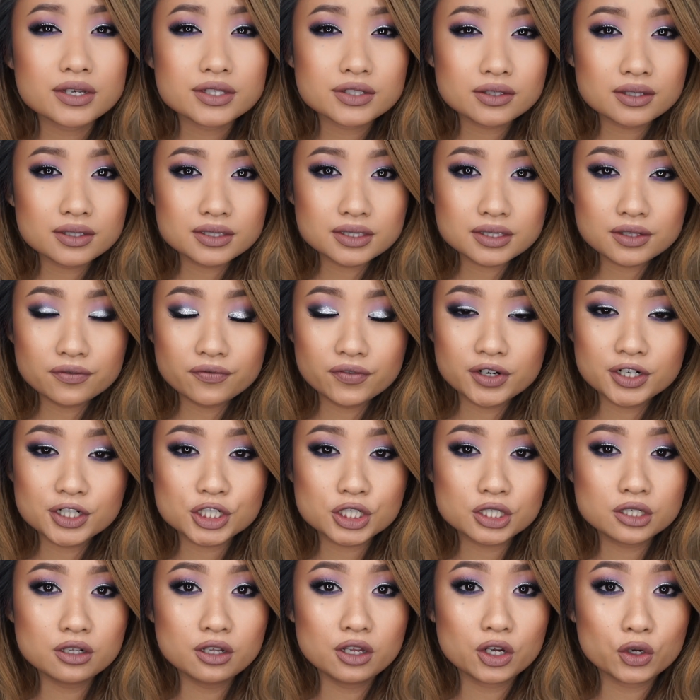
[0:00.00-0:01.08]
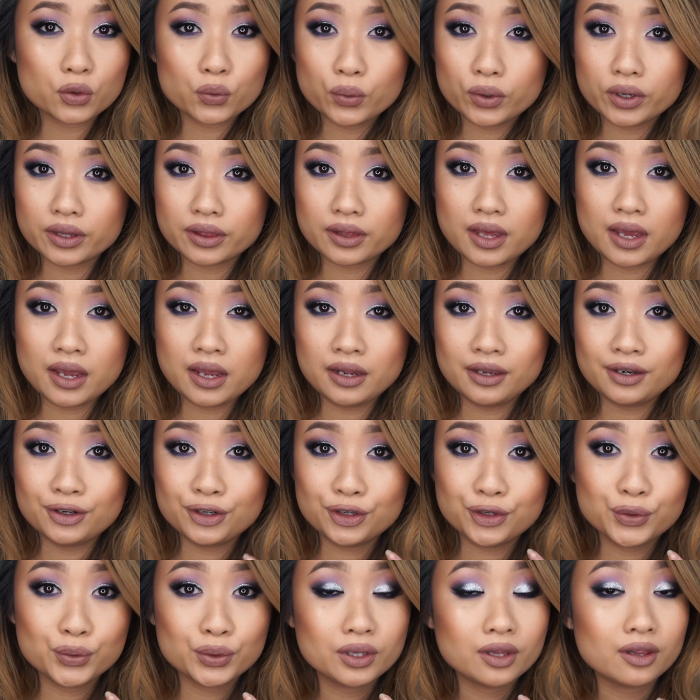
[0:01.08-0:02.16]
This is the finished look with a
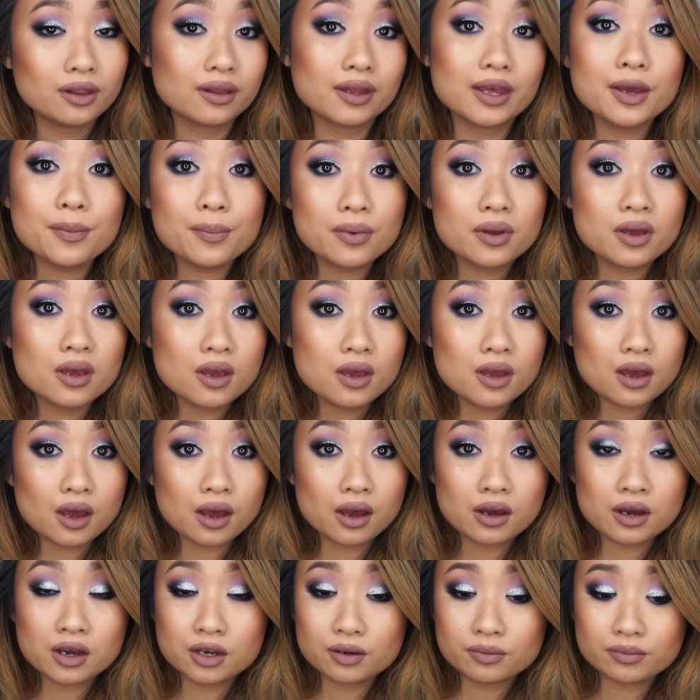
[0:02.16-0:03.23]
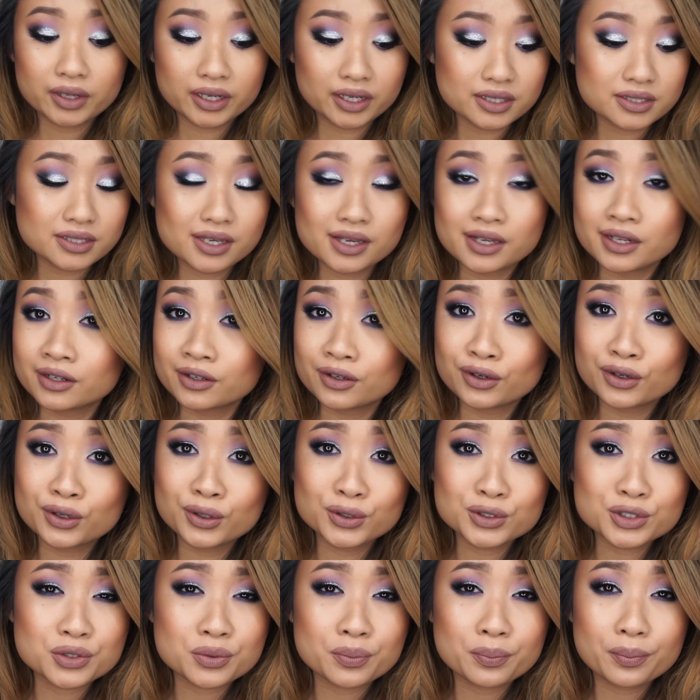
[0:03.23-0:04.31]
nude lip. Like I said,
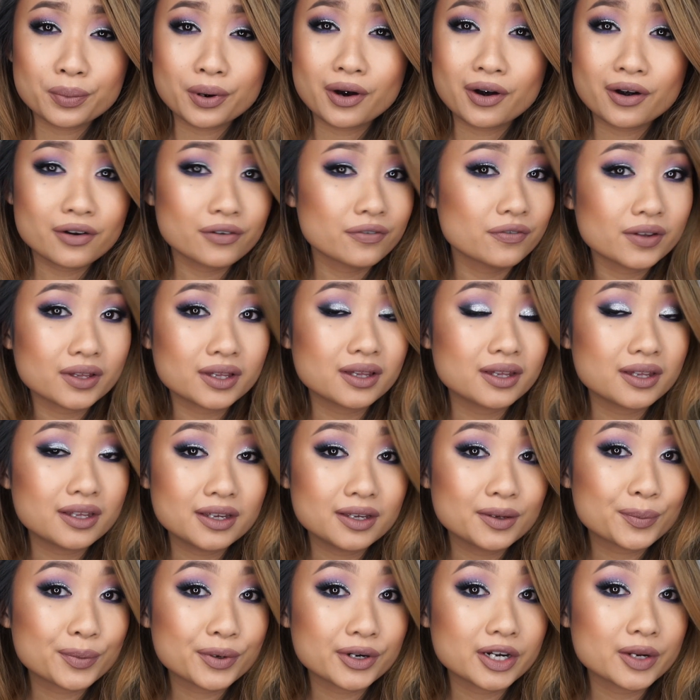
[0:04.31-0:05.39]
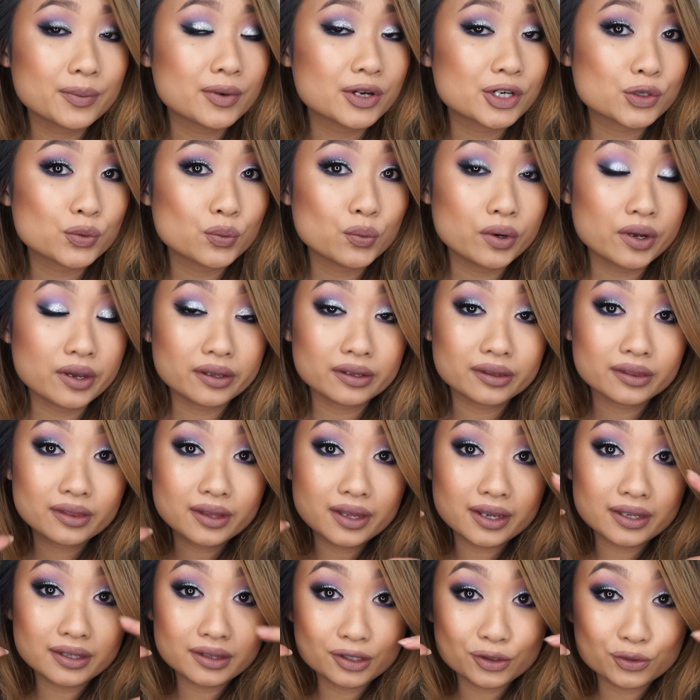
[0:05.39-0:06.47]
goes perfectly pretty much with
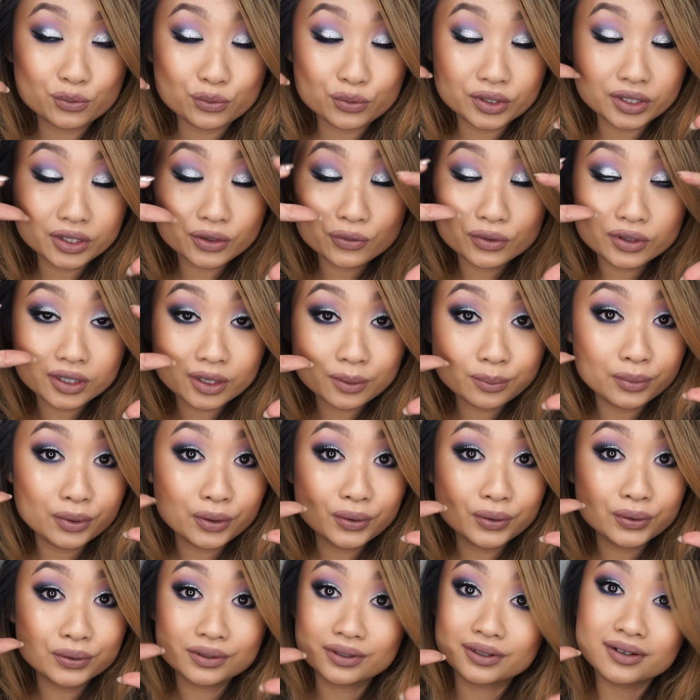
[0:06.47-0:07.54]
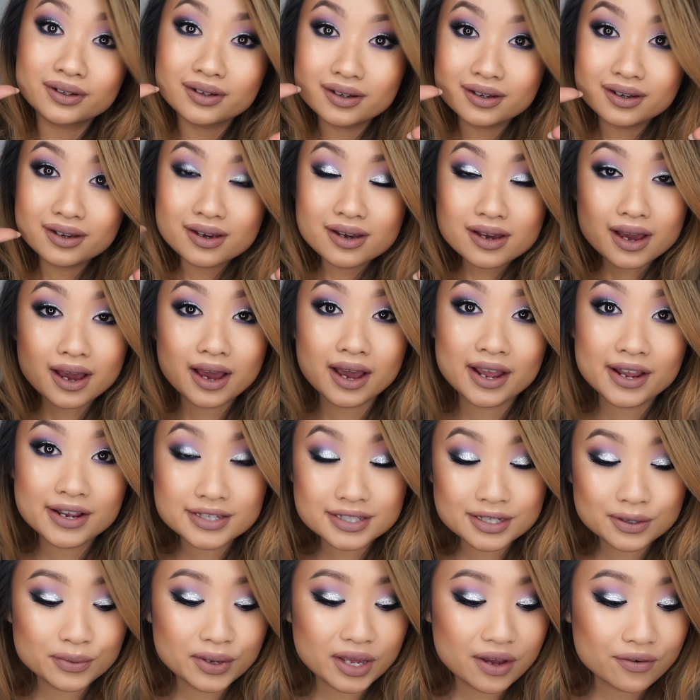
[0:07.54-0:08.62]
like the really bold eyes
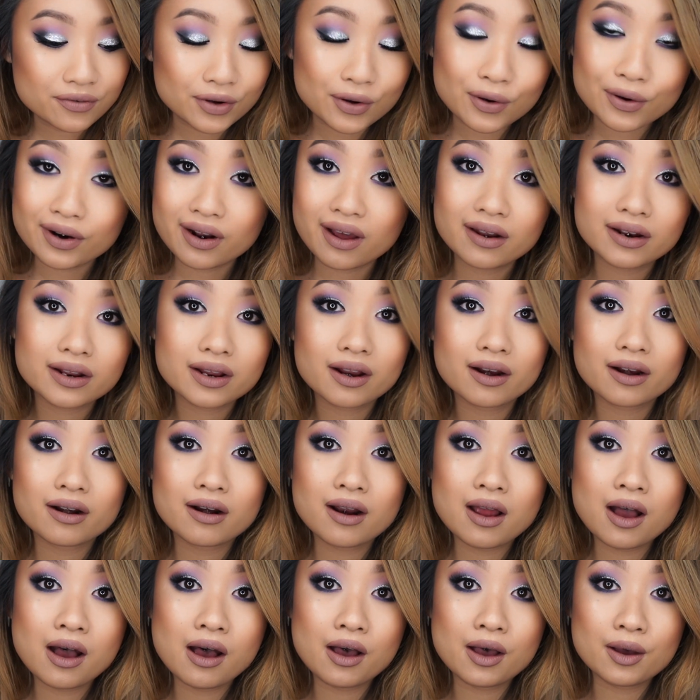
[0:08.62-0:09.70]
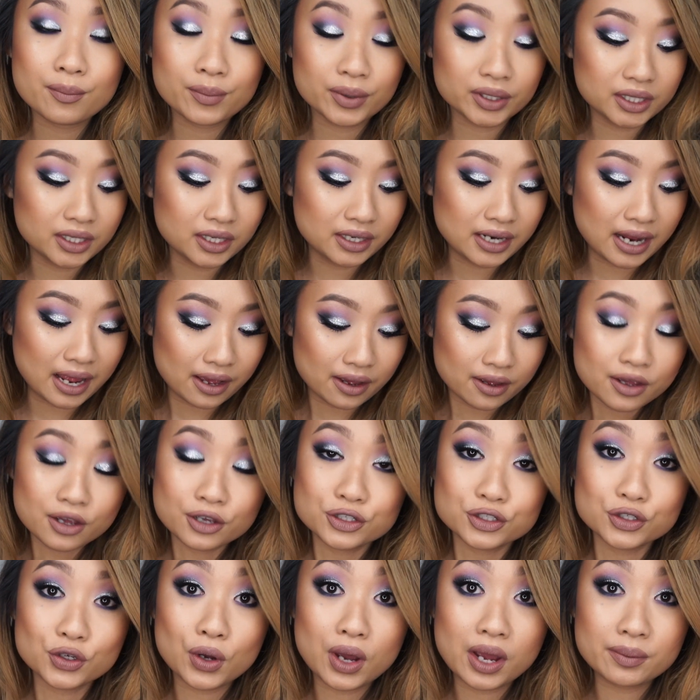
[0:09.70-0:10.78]
that we have going on here. But then yeah,
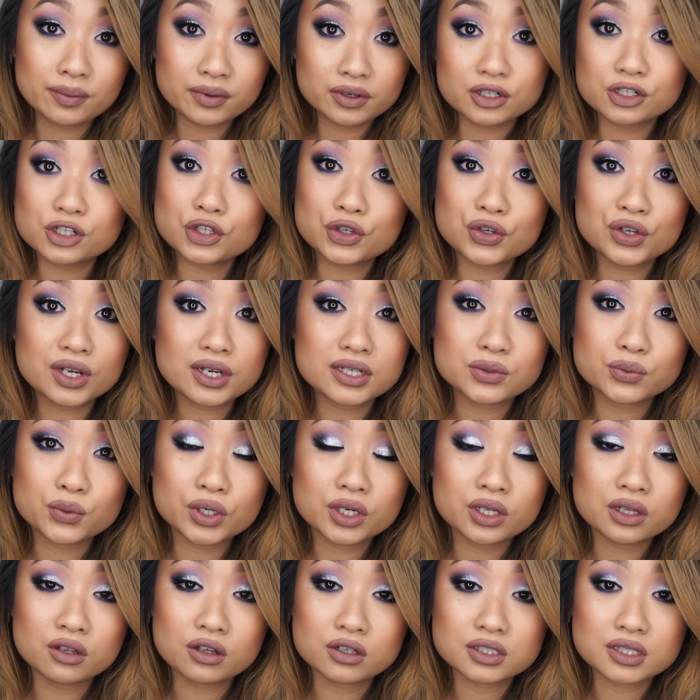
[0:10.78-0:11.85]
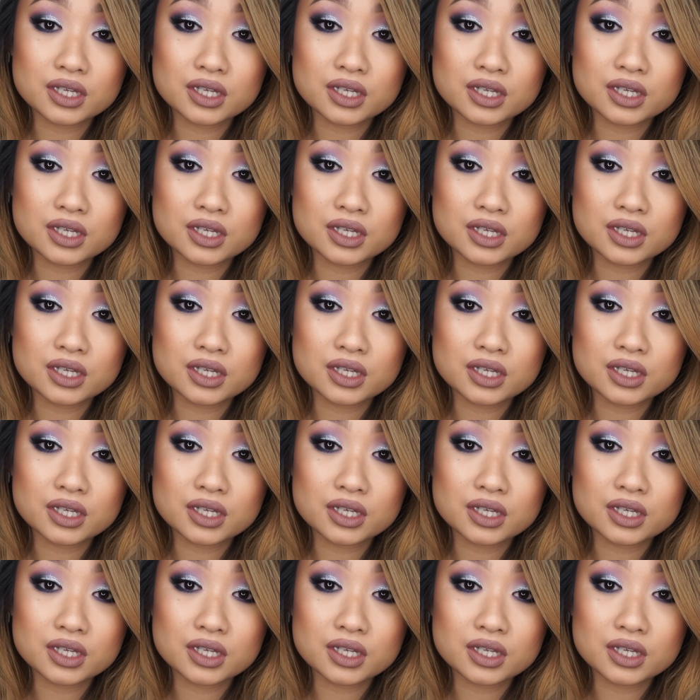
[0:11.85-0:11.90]
so I'm gonna show you guys what it looks